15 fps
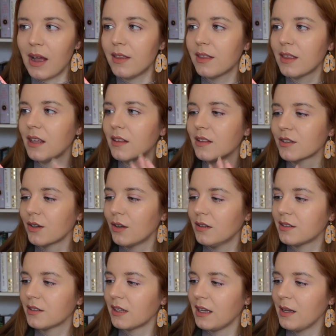I think this
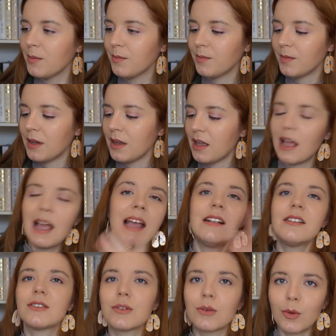colour scheme
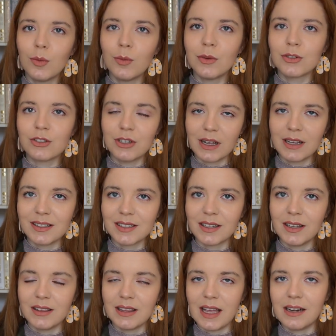is so much
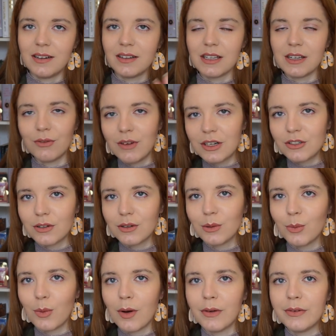nicer than the
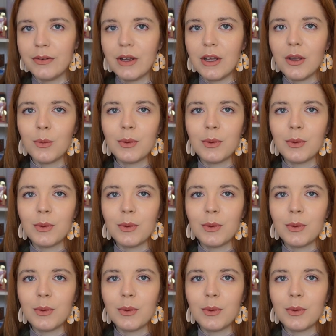original one,